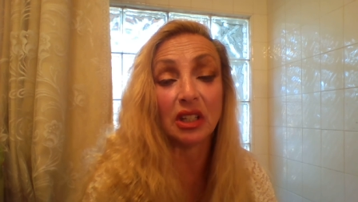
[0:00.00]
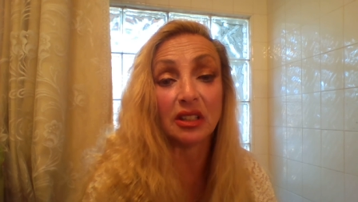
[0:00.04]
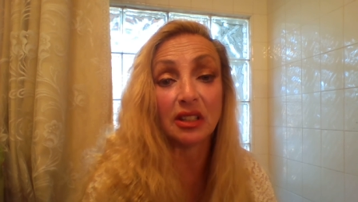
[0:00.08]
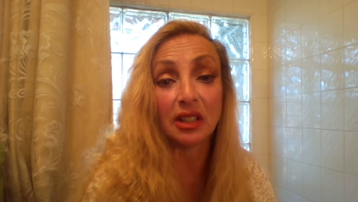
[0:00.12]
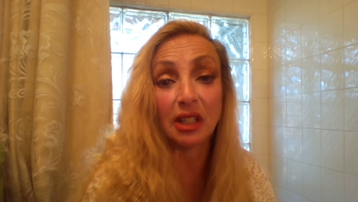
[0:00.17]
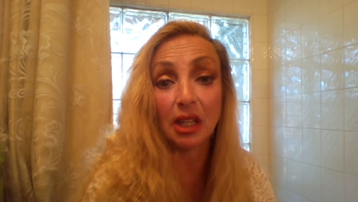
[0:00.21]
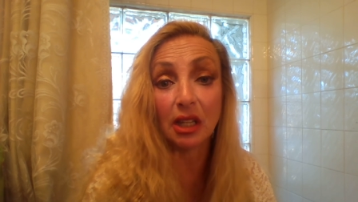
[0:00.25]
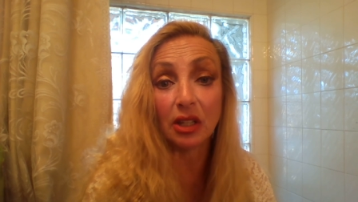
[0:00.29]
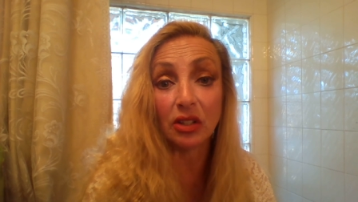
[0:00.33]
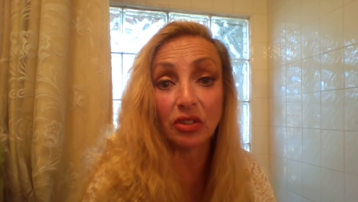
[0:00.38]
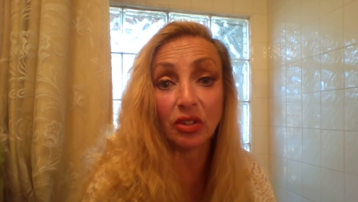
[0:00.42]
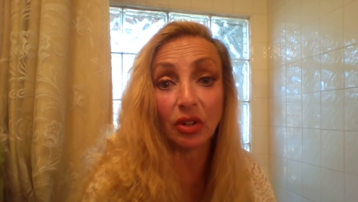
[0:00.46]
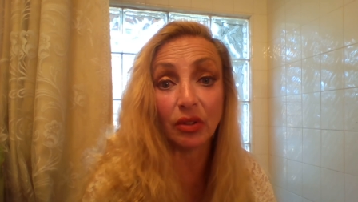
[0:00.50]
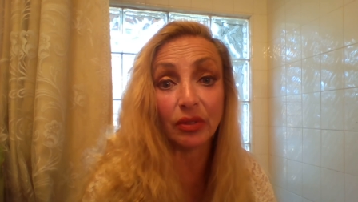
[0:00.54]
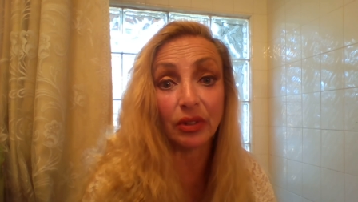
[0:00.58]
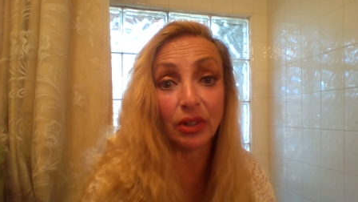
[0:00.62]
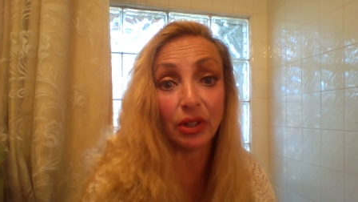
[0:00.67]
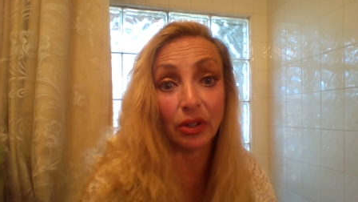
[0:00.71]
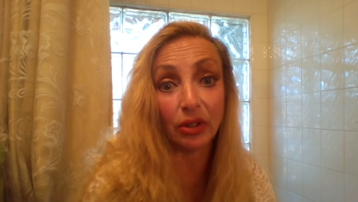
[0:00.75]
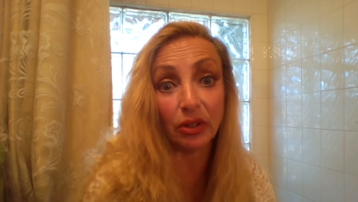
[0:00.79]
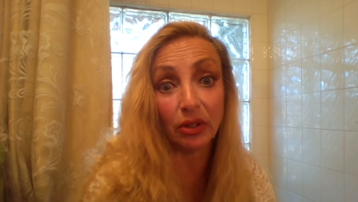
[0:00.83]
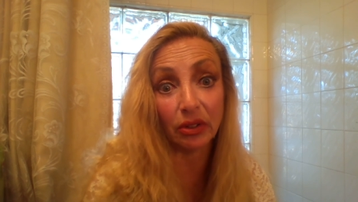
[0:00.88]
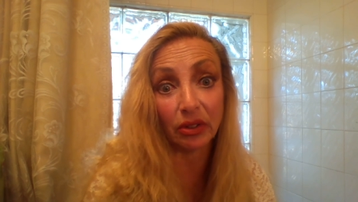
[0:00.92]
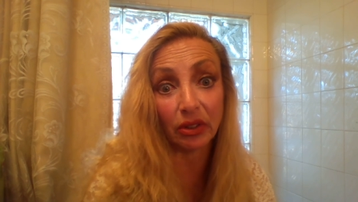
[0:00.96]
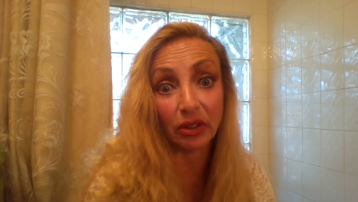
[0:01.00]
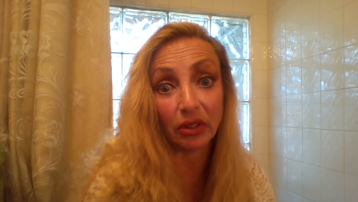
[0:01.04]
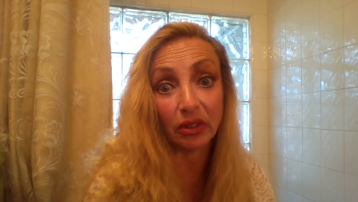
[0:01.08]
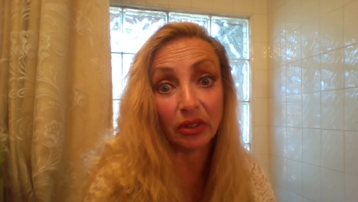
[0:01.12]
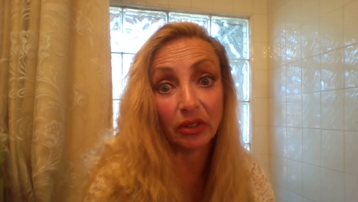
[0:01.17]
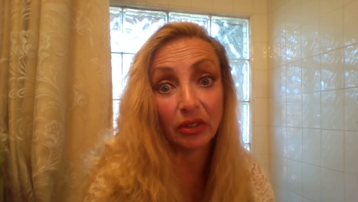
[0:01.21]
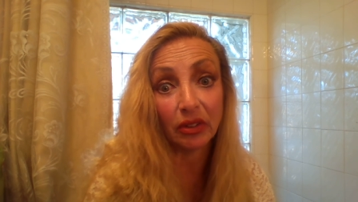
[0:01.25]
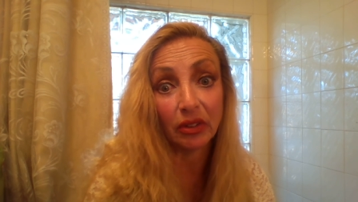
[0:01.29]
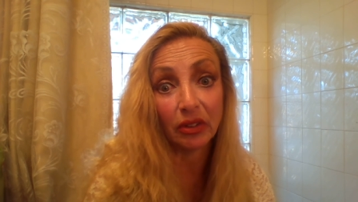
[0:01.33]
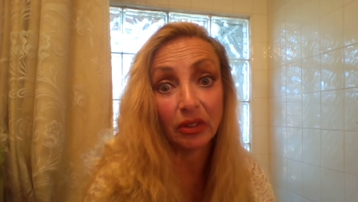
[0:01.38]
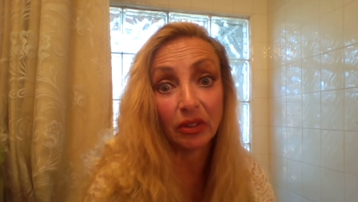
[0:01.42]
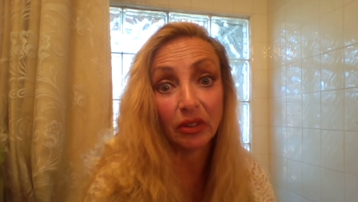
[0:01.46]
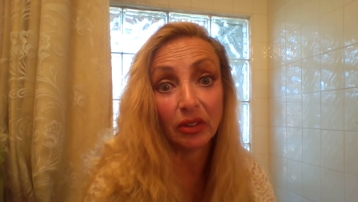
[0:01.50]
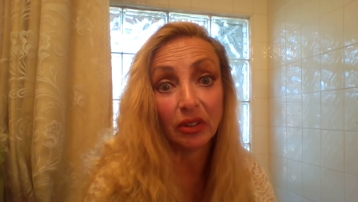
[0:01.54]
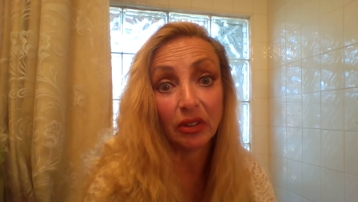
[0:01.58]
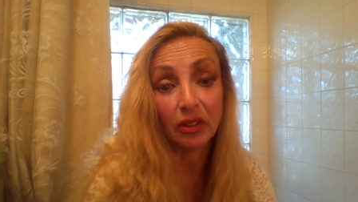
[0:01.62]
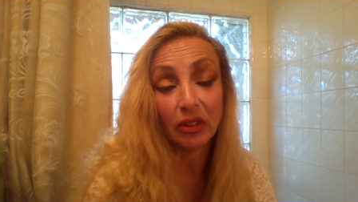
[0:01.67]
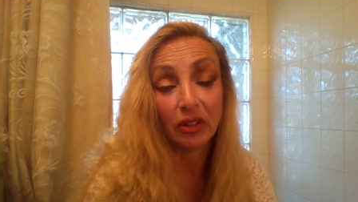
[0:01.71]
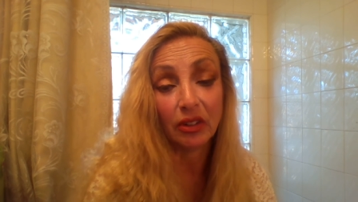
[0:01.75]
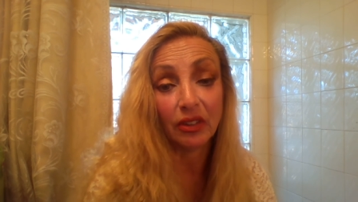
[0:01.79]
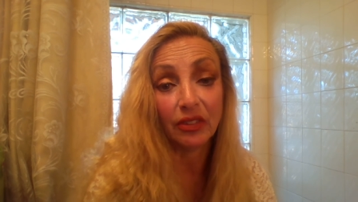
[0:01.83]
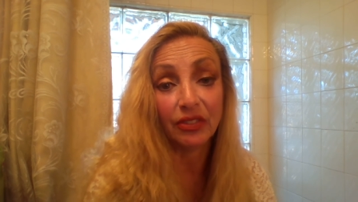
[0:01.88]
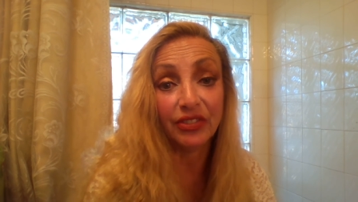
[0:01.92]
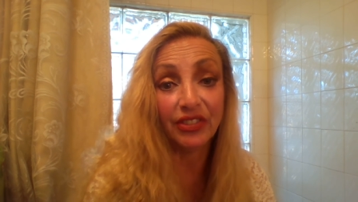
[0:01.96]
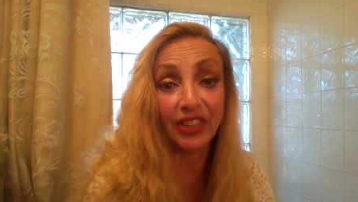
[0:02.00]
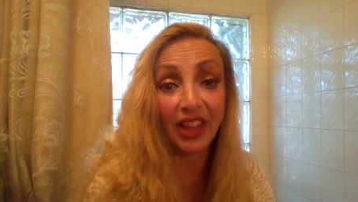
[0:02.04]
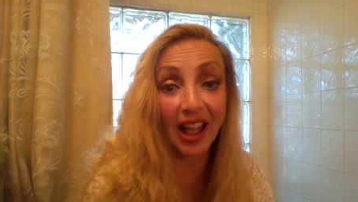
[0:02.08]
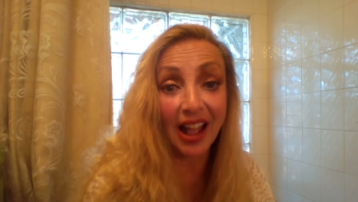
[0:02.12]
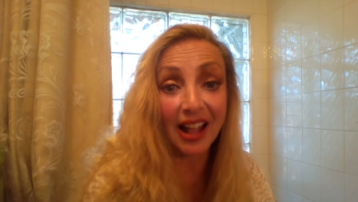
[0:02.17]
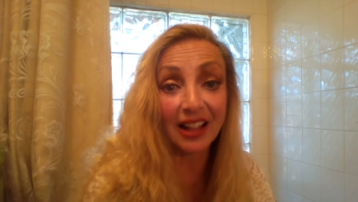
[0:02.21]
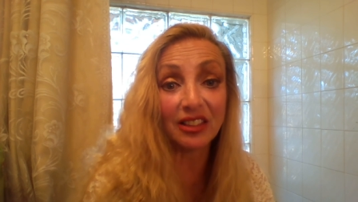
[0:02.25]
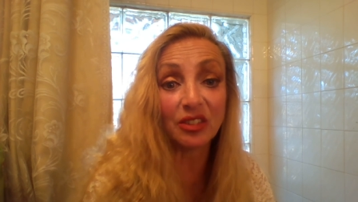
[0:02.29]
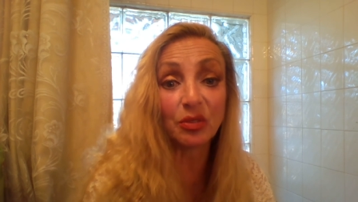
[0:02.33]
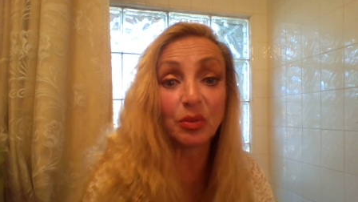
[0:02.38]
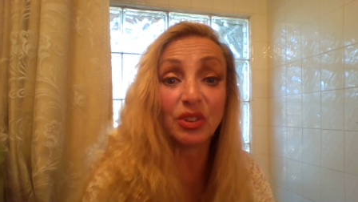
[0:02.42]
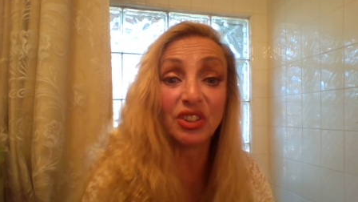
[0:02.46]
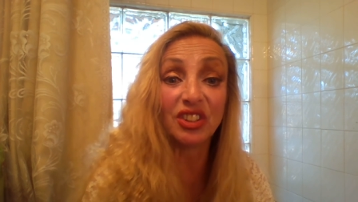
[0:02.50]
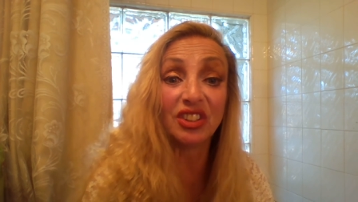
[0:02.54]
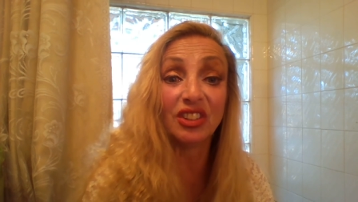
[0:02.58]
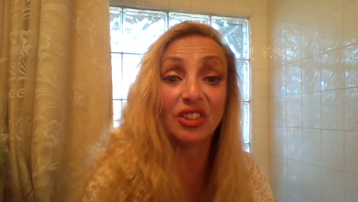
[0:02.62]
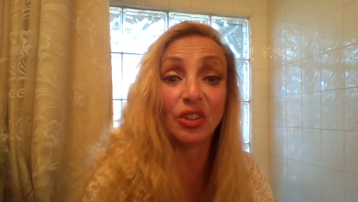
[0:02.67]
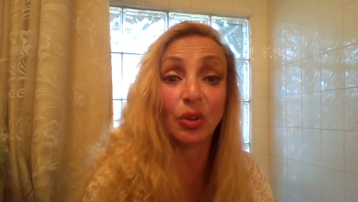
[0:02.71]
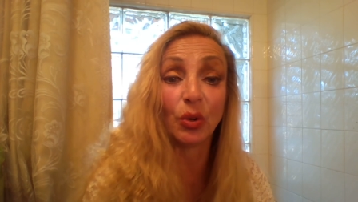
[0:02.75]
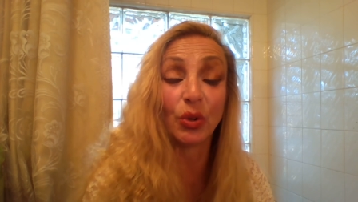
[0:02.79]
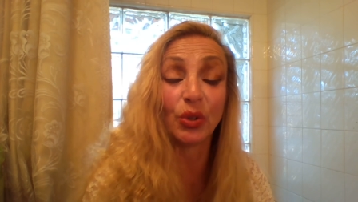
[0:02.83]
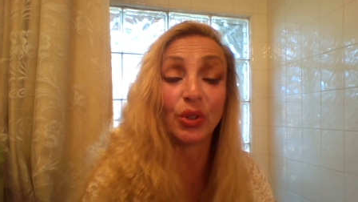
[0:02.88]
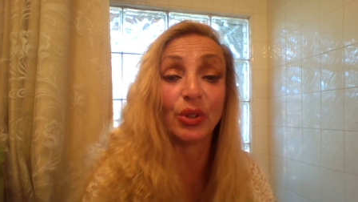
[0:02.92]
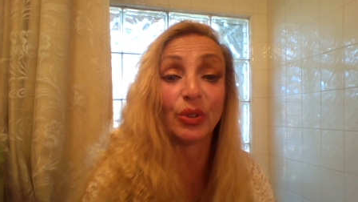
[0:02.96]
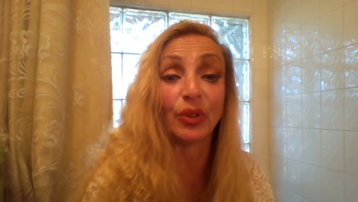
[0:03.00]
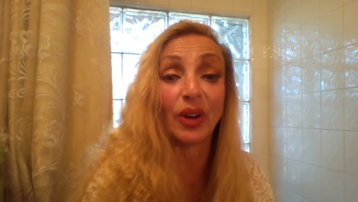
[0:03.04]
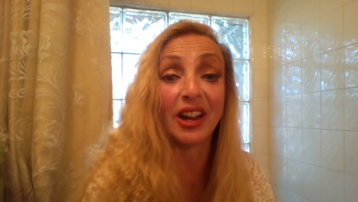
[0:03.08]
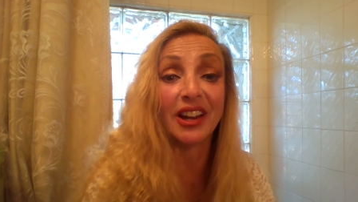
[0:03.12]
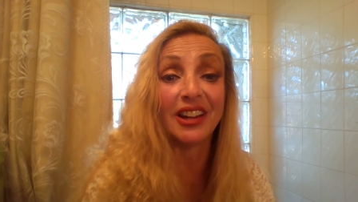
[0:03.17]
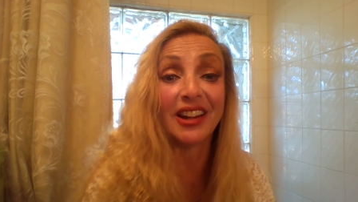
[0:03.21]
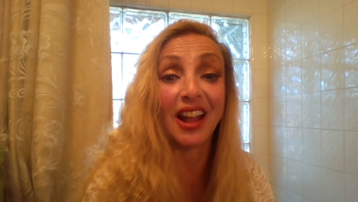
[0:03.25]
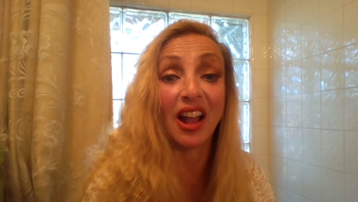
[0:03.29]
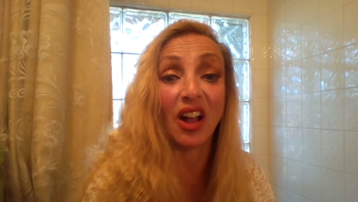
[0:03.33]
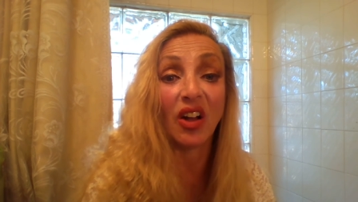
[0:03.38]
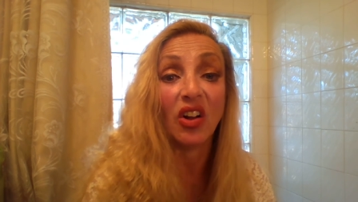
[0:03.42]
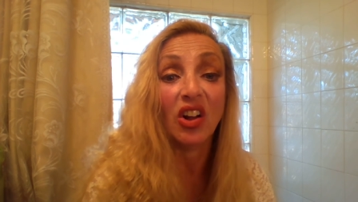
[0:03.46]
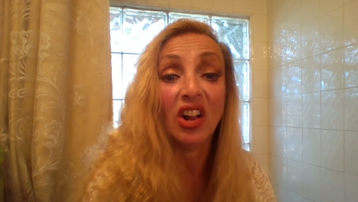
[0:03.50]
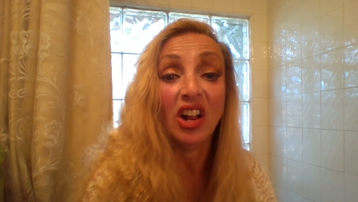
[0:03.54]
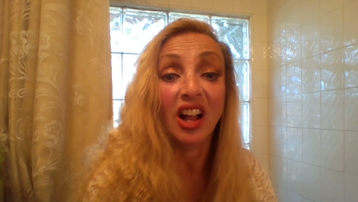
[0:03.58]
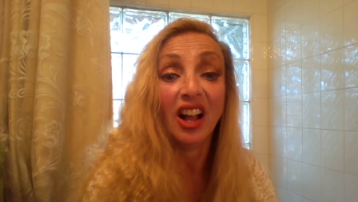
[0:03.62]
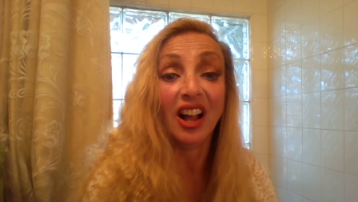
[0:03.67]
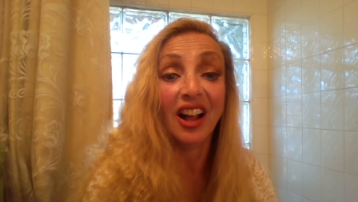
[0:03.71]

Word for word: as kings over the earth. That's what's in order right now.